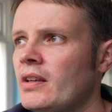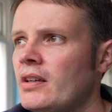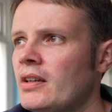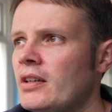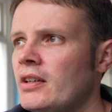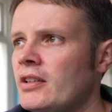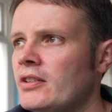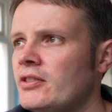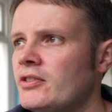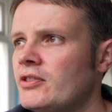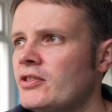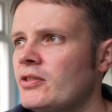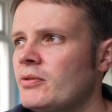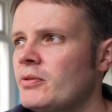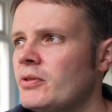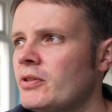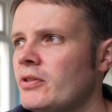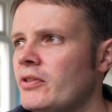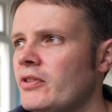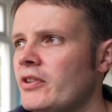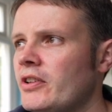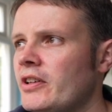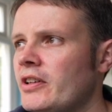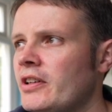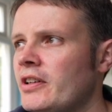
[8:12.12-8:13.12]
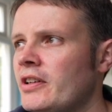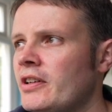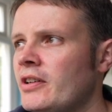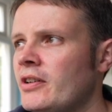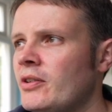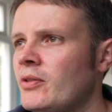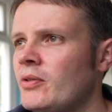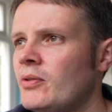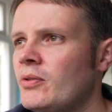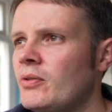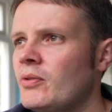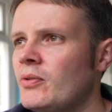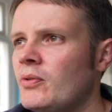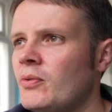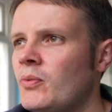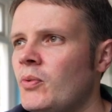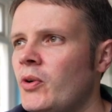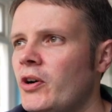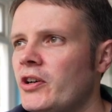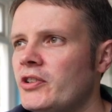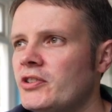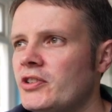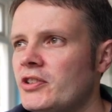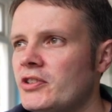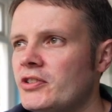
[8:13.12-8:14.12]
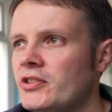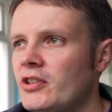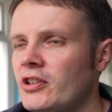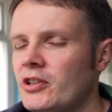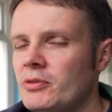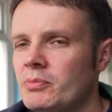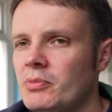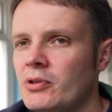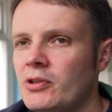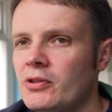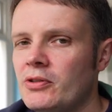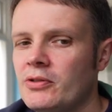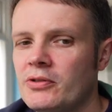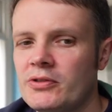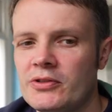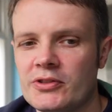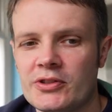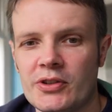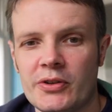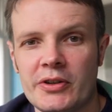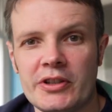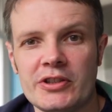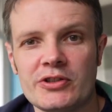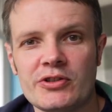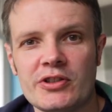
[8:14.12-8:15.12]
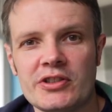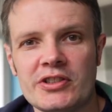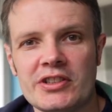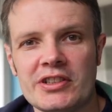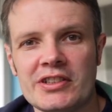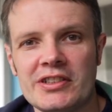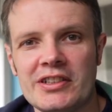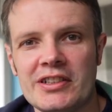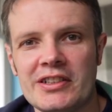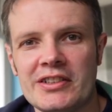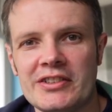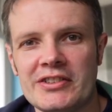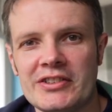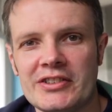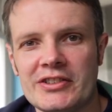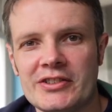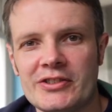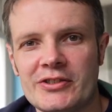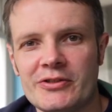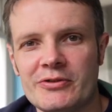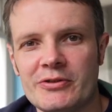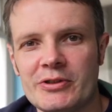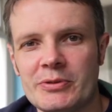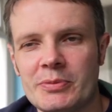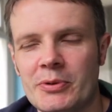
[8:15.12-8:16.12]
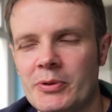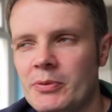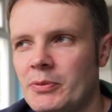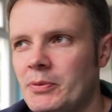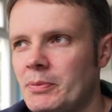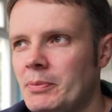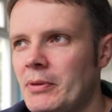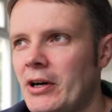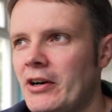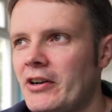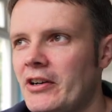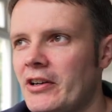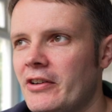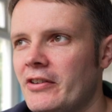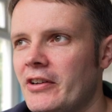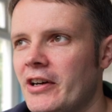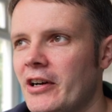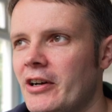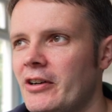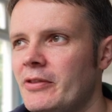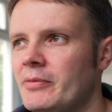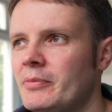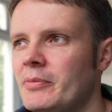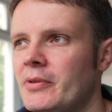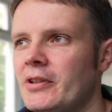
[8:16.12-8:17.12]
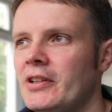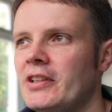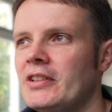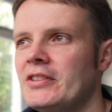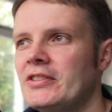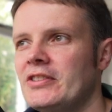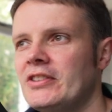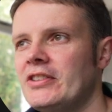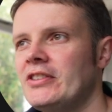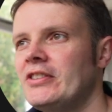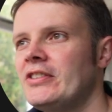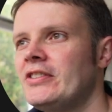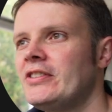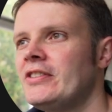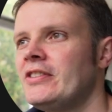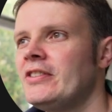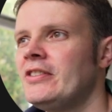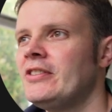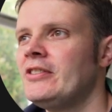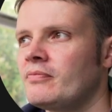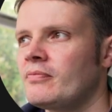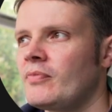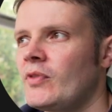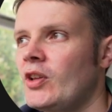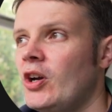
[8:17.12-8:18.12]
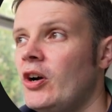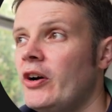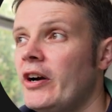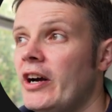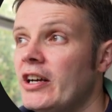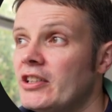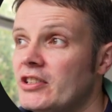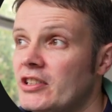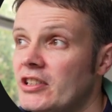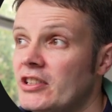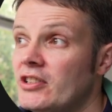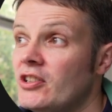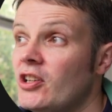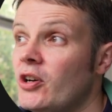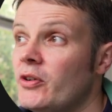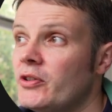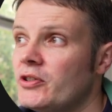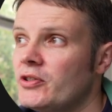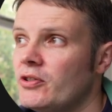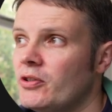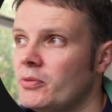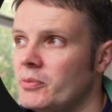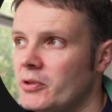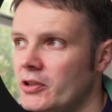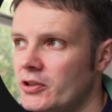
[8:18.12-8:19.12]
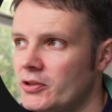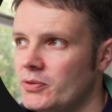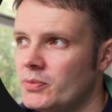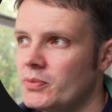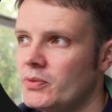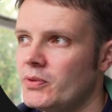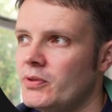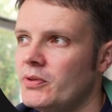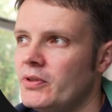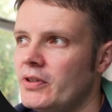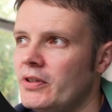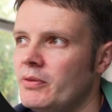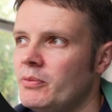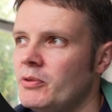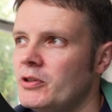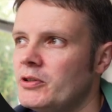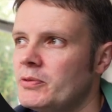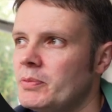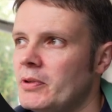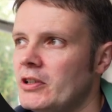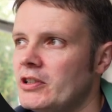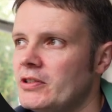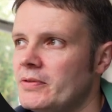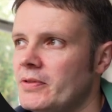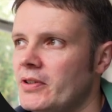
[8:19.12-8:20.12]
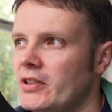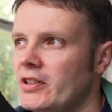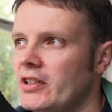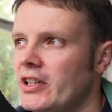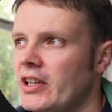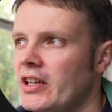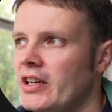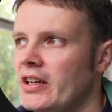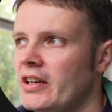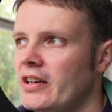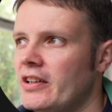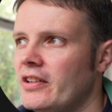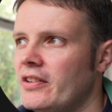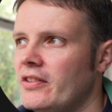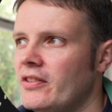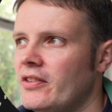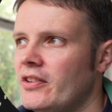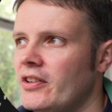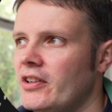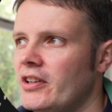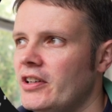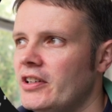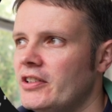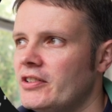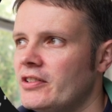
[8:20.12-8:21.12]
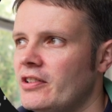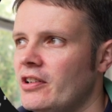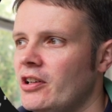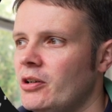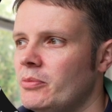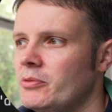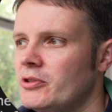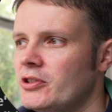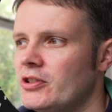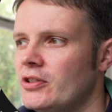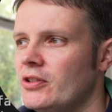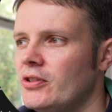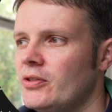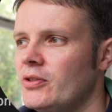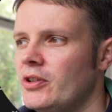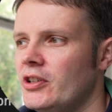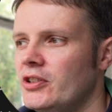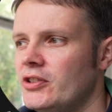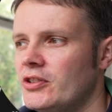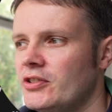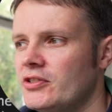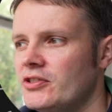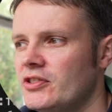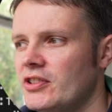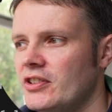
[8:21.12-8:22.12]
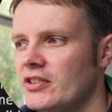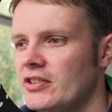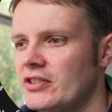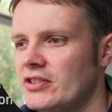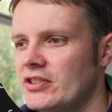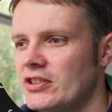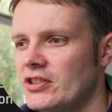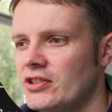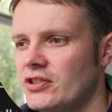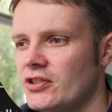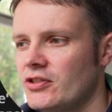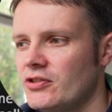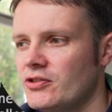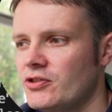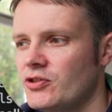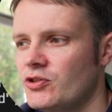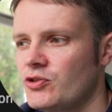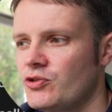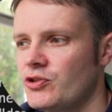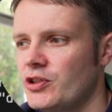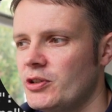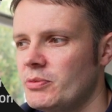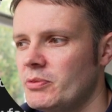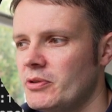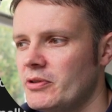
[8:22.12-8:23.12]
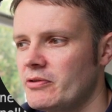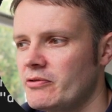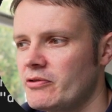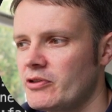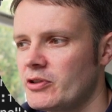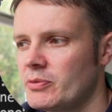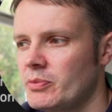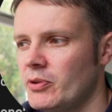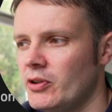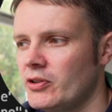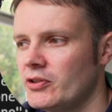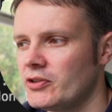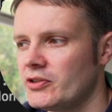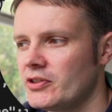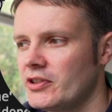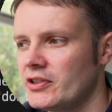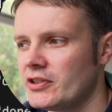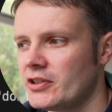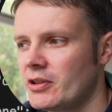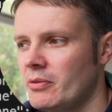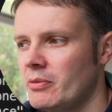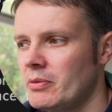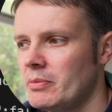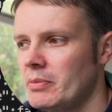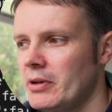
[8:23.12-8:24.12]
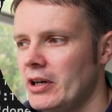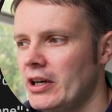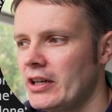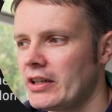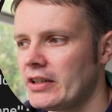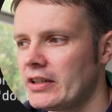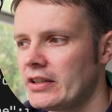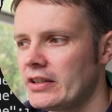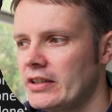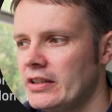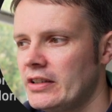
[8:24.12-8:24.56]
And so we got there, why is the sky blue? So interestingly, it's going to respond with Mario now, but let's see. Actually, no, it's not, because we specified here that it's Llama 2. And you can see this is a streaming response that's coming back.